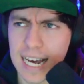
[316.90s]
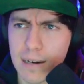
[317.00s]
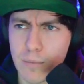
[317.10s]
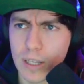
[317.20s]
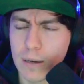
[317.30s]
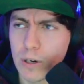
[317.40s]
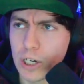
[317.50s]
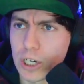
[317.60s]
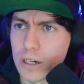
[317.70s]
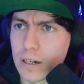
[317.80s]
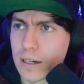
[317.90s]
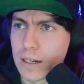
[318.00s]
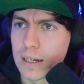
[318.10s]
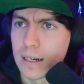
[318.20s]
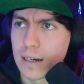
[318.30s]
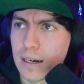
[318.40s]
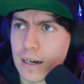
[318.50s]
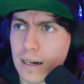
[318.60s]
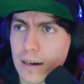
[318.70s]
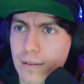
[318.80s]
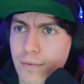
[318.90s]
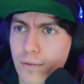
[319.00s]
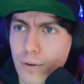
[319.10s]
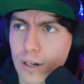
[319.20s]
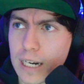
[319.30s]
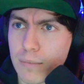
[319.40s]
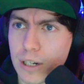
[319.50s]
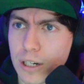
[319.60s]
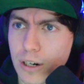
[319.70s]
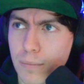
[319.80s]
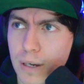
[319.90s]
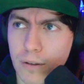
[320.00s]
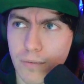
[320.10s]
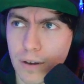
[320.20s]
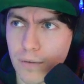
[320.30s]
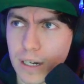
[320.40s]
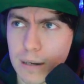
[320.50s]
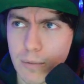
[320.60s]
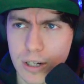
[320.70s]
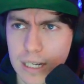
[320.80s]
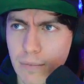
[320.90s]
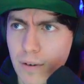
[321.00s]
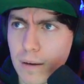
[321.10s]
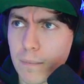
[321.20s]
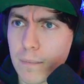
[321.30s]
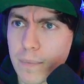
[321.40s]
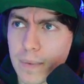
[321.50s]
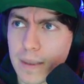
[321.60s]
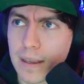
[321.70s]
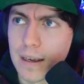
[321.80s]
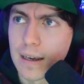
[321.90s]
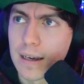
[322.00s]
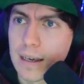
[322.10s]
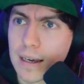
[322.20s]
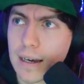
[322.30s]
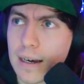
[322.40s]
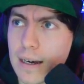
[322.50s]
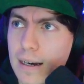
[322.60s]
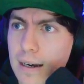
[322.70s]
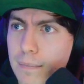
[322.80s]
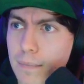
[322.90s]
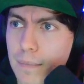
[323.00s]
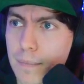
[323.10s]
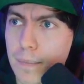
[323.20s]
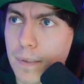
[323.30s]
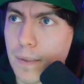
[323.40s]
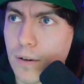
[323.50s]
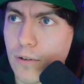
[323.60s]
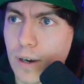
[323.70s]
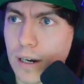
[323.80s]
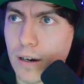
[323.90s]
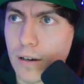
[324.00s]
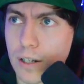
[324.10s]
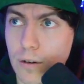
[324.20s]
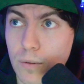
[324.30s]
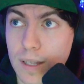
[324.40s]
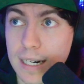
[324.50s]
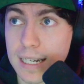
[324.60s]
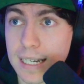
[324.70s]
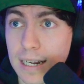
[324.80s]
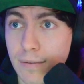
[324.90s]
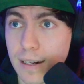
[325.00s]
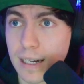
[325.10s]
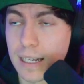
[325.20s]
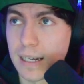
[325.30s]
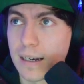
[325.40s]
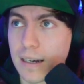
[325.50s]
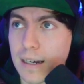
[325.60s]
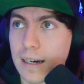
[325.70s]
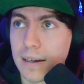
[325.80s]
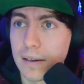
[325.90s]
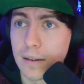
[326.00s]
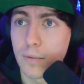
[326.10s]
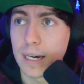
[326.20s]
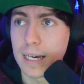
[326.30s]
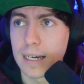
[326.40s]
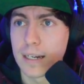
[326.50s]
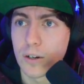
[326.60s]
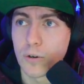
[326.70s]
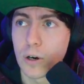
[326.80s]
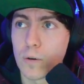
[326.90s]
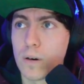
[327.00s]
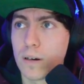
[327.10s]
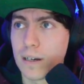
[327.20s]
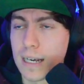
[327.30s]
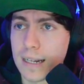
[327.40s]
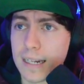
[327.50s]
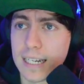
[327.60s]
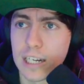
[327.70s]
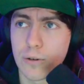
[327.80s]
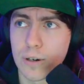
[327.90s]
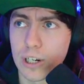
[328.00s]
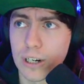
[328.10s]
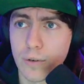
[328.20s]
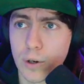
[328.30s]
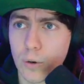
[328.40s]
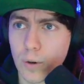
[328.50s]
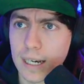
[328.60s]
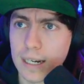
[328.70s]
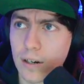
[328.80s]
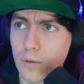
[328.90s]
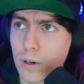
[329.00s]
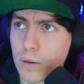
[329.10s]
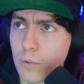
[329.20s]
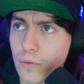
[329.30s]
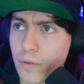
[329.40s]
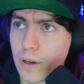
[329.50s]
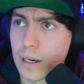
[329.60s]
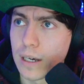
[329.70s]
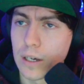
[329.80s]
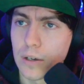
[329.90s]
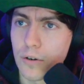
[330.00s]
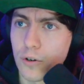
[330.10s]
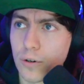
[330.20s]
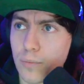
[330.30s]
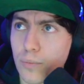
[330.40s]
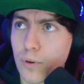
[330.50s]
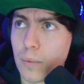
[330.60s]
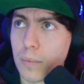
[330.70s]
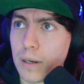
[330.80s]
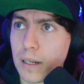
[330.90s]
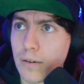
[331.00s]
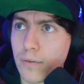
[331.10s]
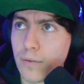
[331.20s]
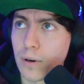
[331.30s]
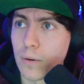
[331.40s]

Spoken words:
damage. 40 damage compared to 50 damage or something. To the Dragon Claw. So that is definitely the way to go in this situation. If you're only getting to one move, you should probably throw